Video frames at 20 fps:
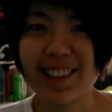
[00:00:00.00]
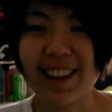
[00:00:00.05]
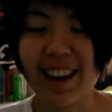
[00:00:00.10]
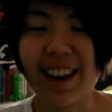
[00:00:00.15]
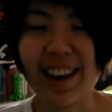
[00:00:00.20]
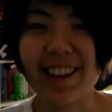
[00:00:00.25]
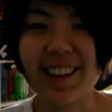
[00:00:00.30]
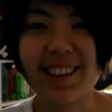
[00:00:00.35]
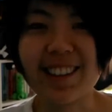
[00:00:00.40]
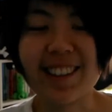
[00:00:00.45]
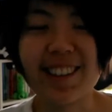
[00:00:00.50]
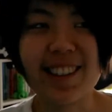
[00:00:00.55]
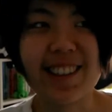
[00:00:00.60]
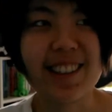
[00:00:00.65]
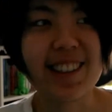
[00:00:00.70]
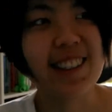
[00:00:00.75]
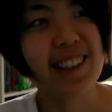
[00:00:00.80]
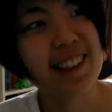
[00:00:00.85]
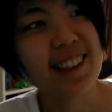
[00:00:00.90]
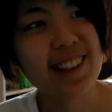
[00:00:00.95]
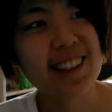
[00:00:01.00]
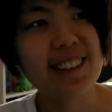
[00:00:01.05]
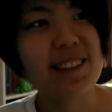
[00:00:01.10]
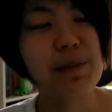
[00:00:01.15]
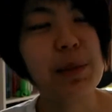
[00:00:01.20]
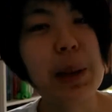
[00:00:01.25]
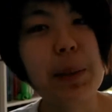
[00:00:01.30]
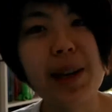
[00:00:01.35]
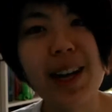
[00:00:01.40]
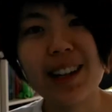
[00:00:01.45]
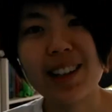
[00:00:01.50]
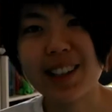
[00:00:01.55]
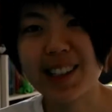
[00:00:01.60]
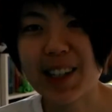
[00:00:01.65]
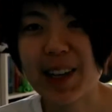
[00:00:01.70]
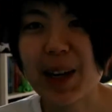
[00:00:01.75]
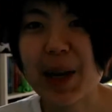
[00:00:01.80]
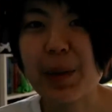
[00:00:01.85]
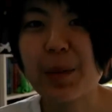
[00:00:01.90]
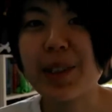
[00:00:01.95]
and maybe at the
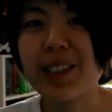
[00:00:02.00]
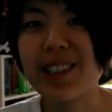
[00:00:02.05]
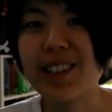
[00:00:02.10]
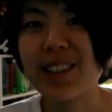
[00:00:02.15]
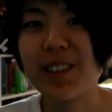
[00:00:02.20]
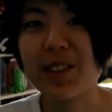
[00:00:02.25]
time we didn't